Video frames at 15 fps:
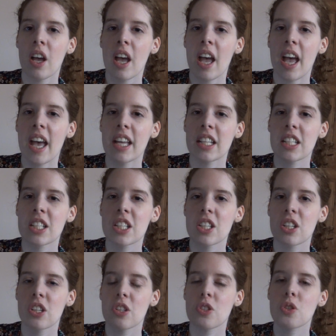and
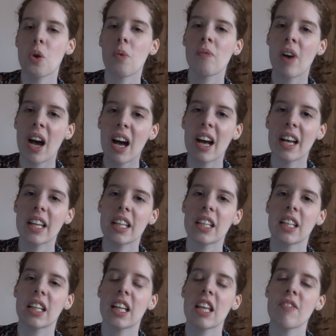so
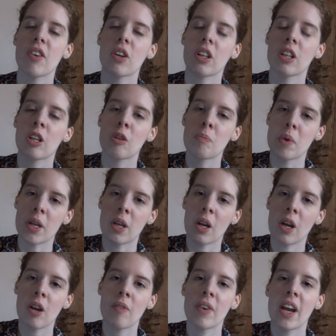mine came out a little
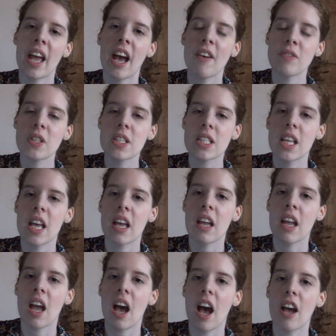bigger, but I have to
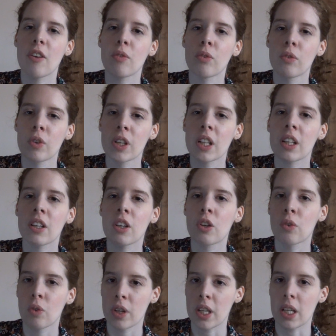say I really
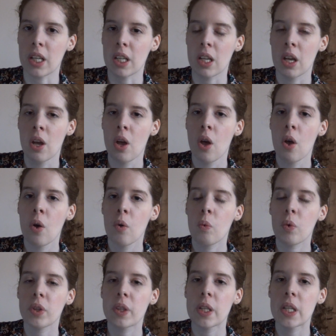agree
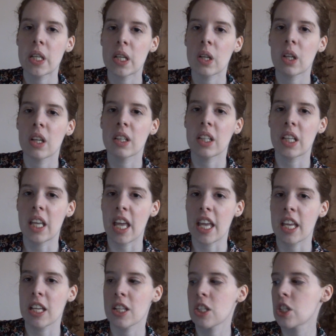with the needle and the
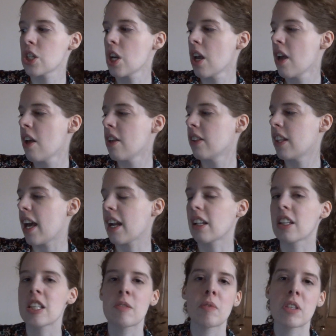gauge that
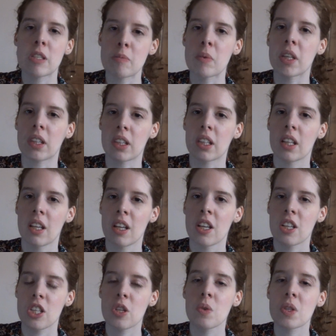Elizabeth Smith
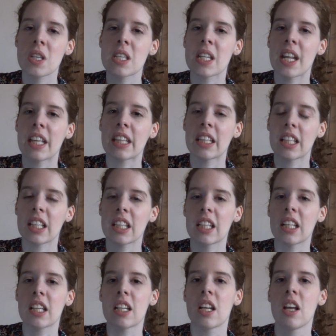uses, and I think
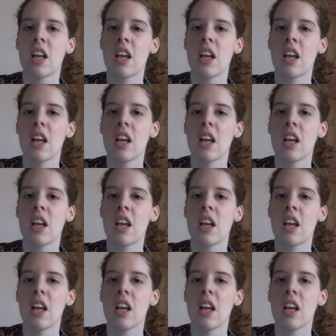that